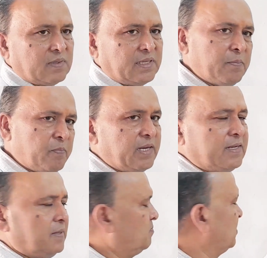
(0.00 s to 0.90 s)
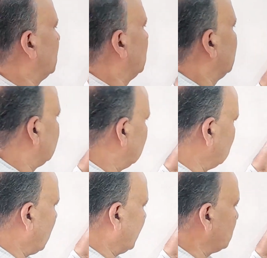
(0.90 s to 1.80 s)
Infinity.
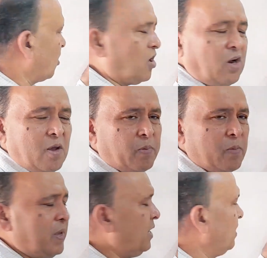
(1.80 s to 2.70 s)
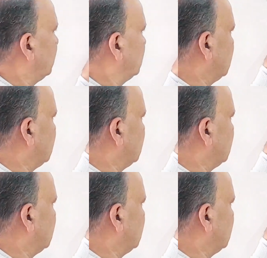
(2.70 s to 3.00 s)
This, what is the order of B?